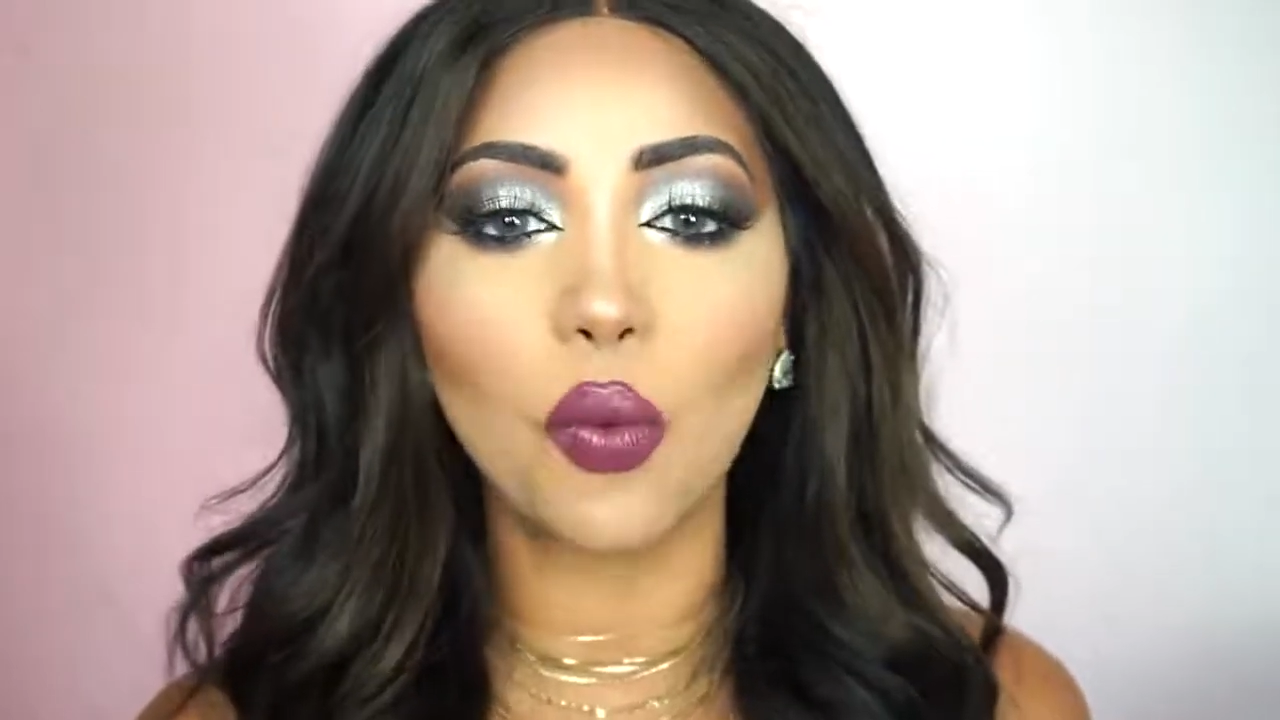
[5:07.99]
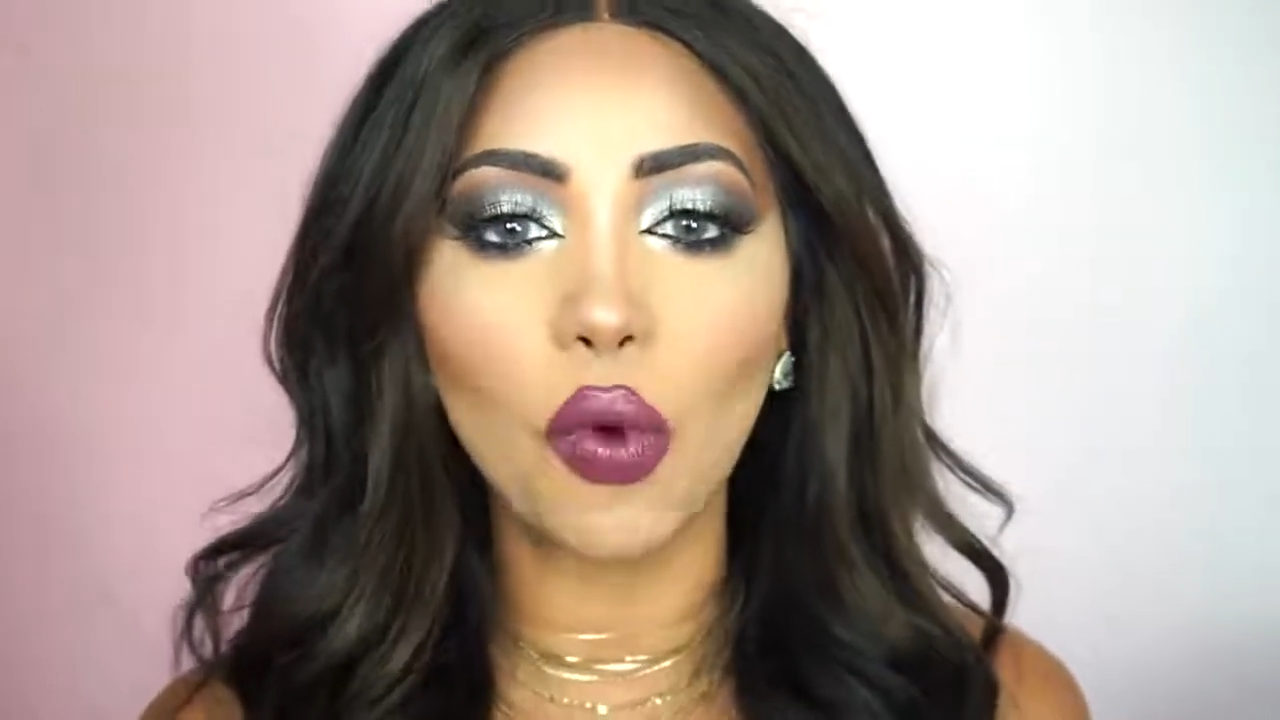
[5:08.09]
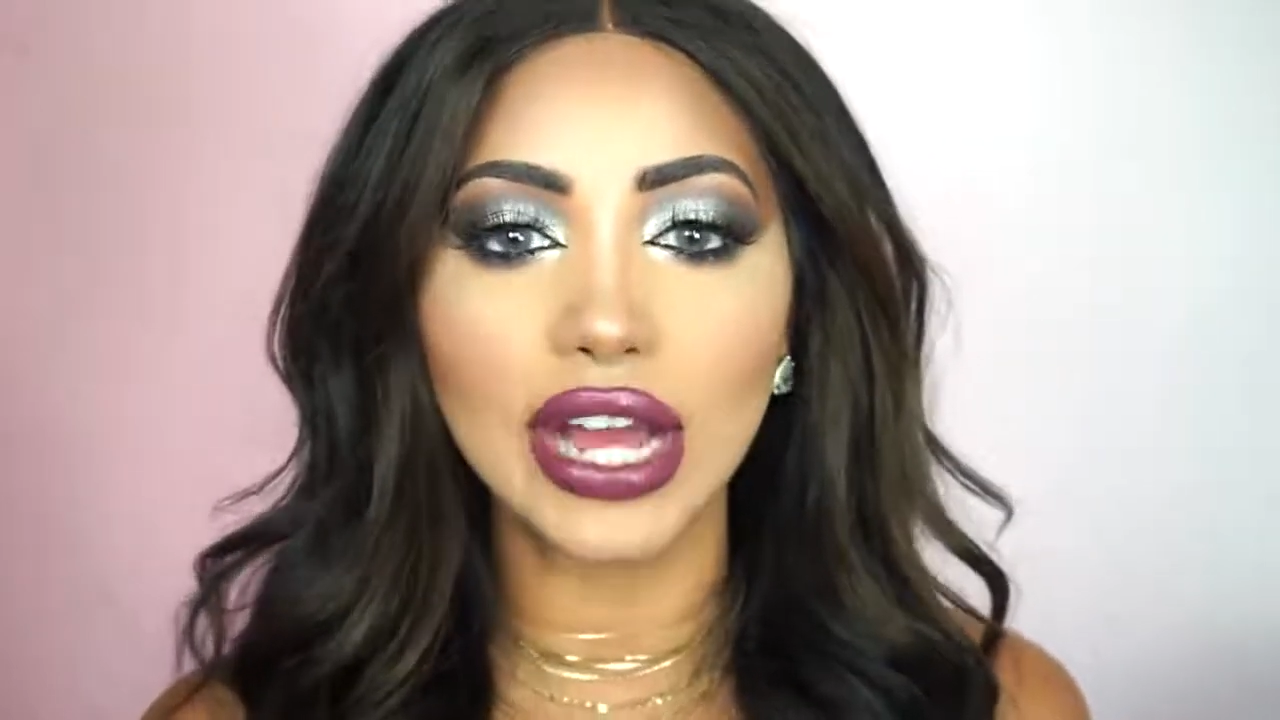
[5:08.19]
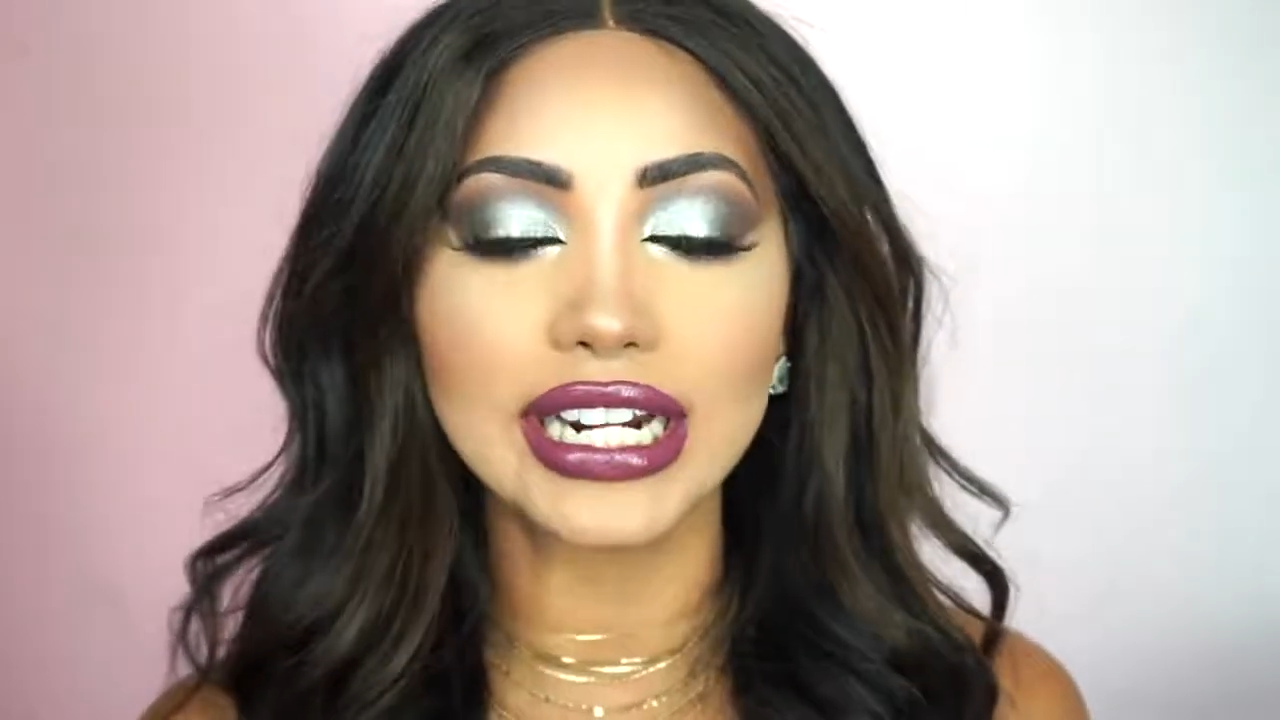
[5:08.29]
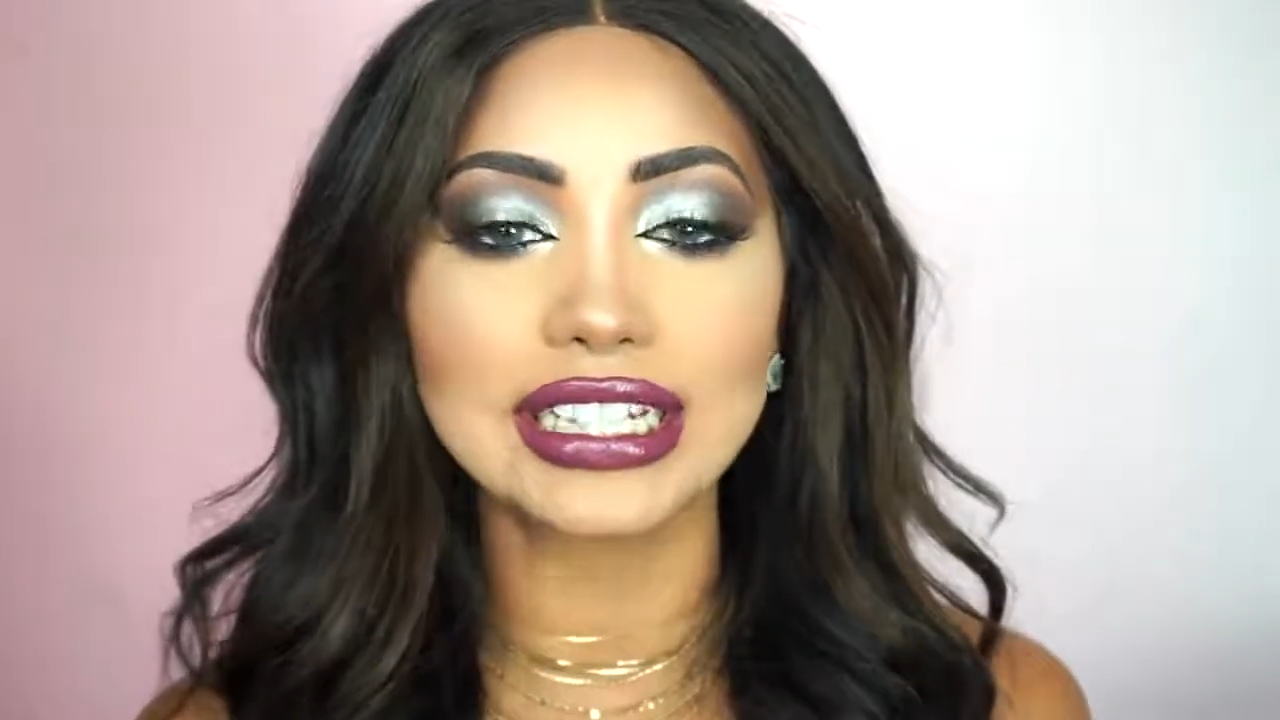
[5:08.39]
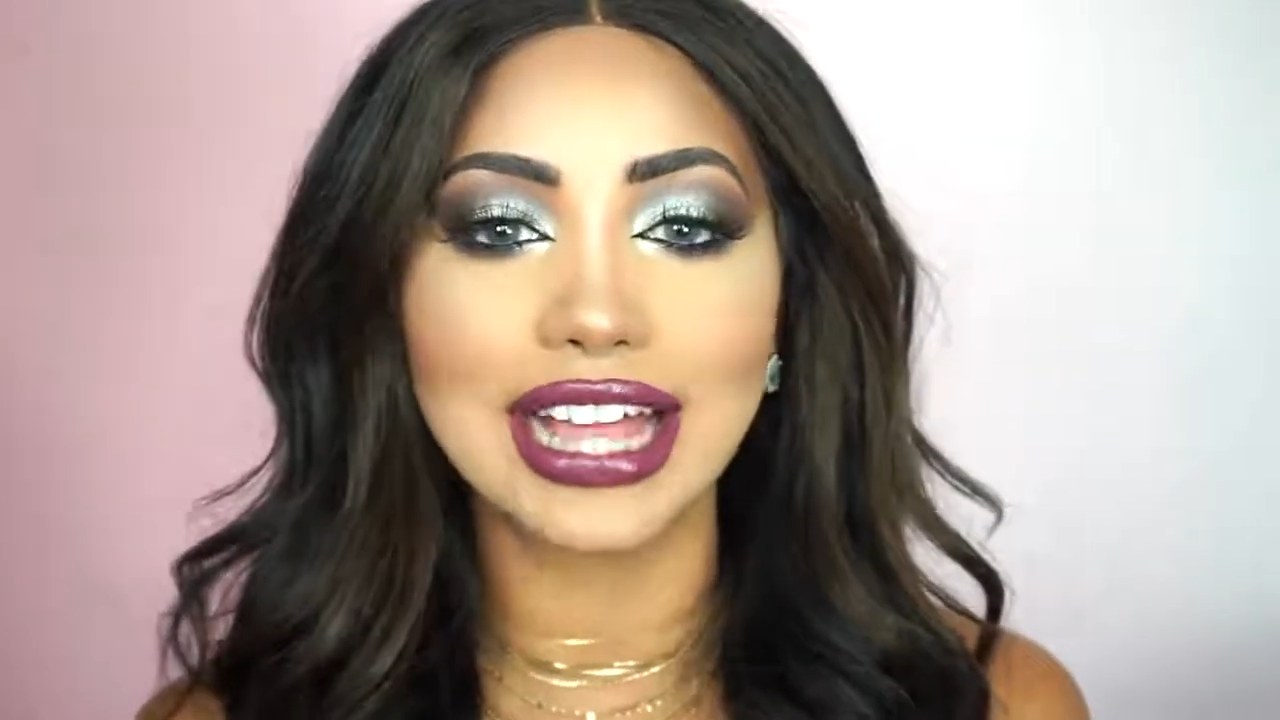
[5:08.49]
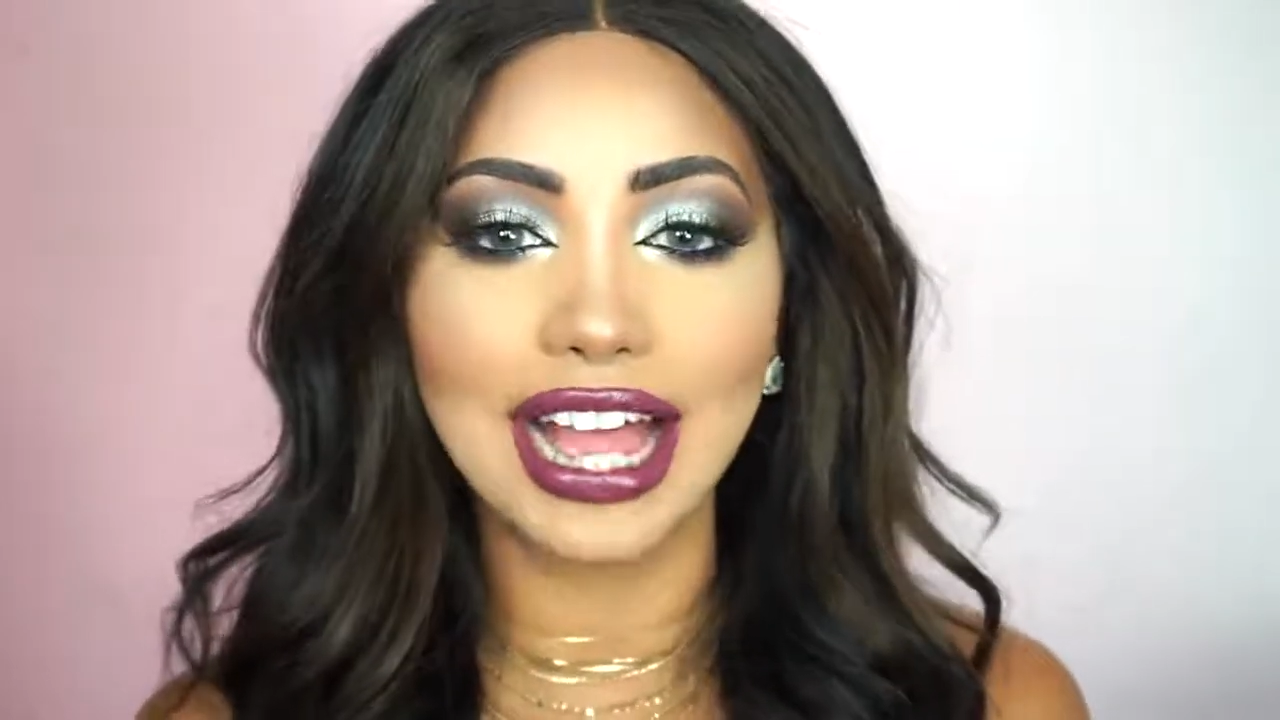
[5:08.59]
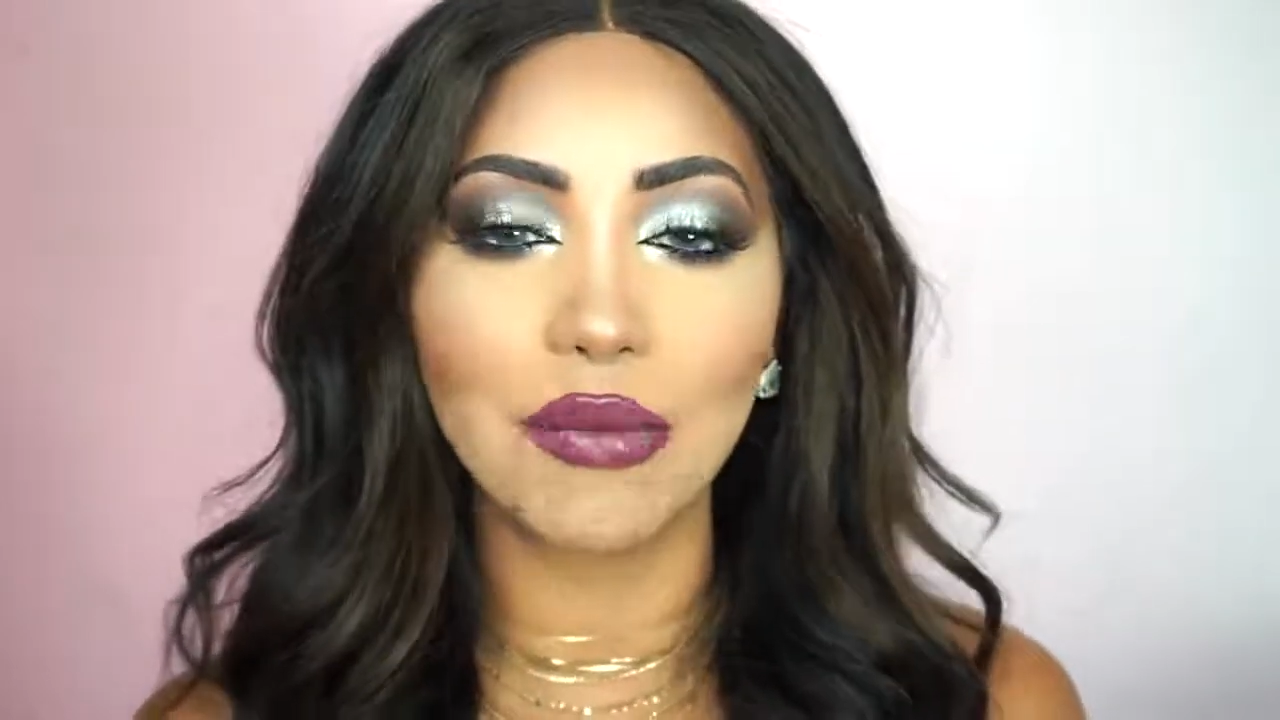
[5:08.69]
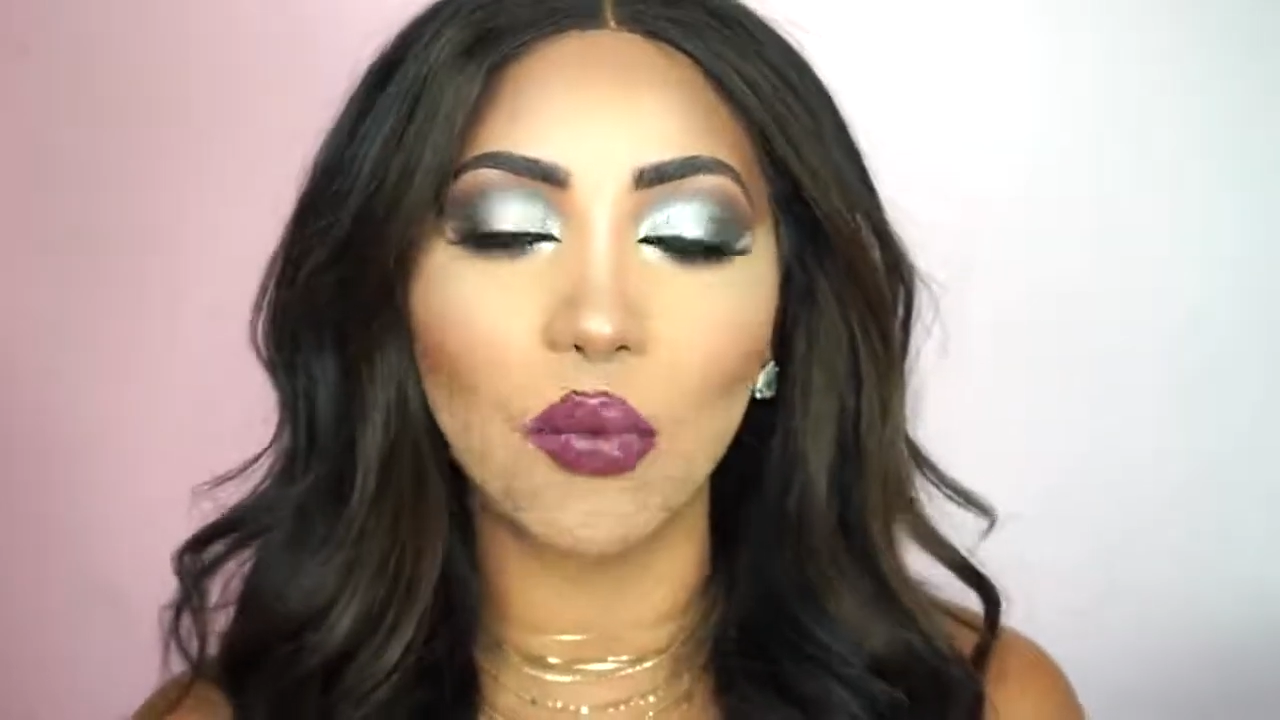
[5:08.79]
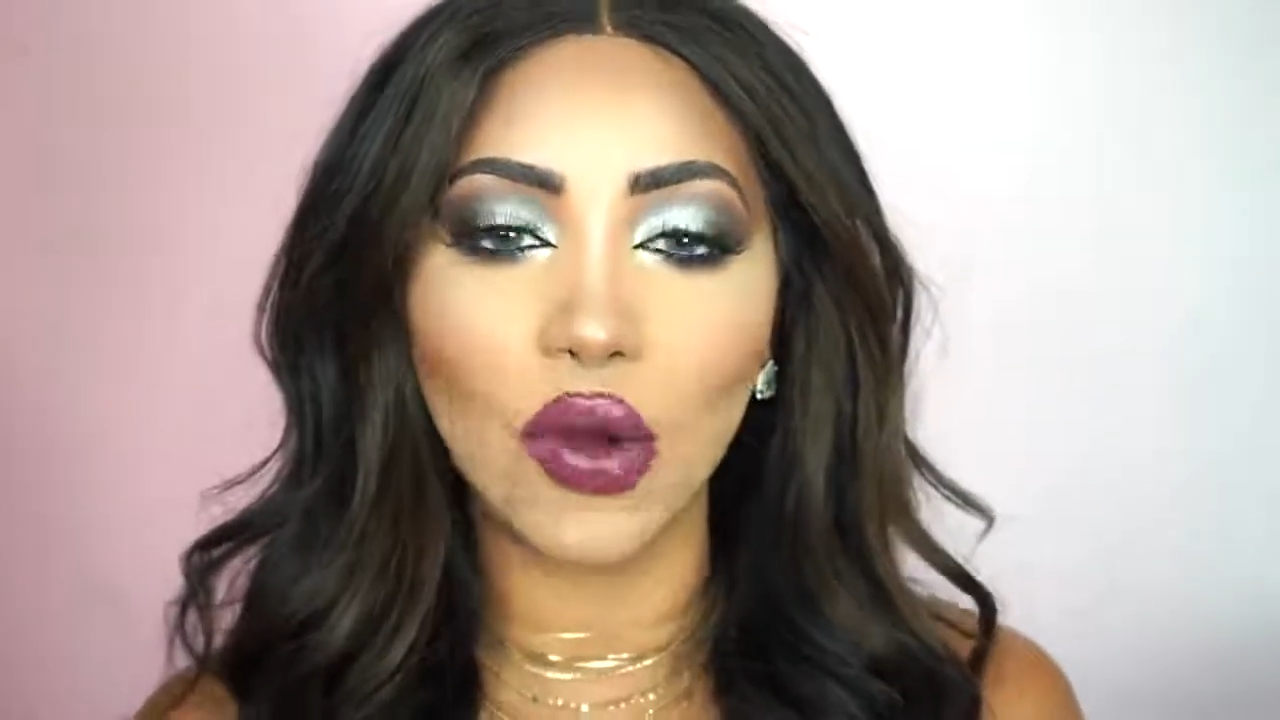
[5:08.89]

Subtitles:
wanted that